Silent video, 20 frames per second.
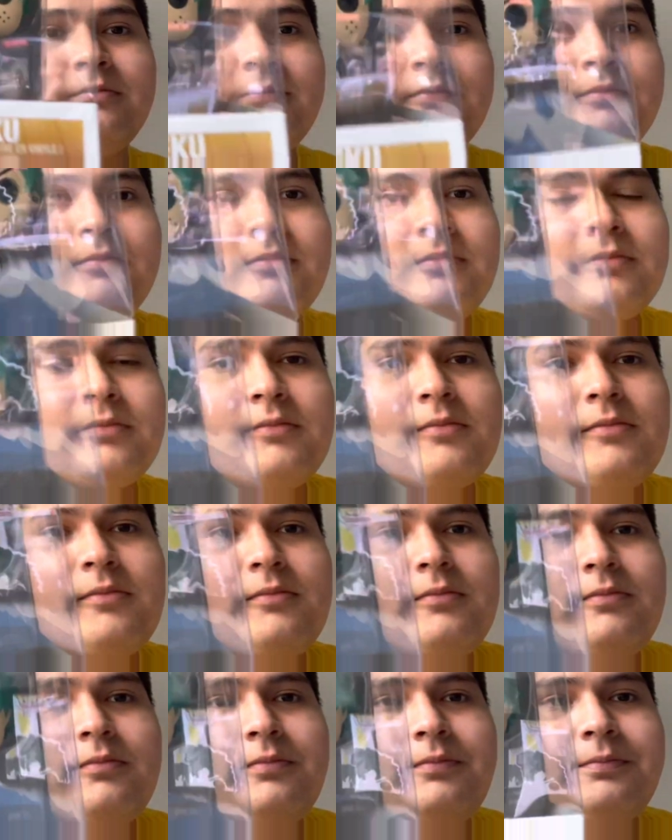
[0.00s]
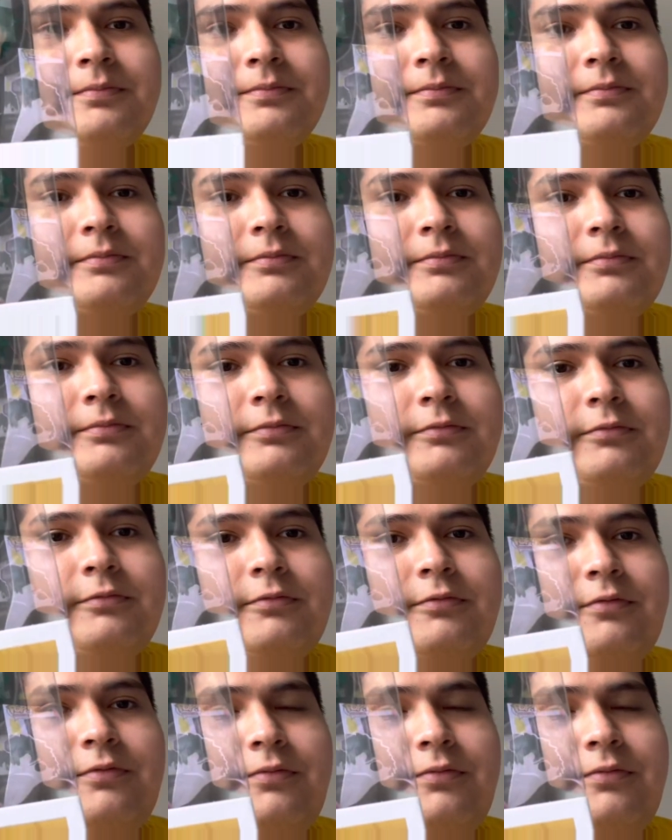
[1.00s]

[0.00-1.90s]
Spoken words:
Nobody speaks.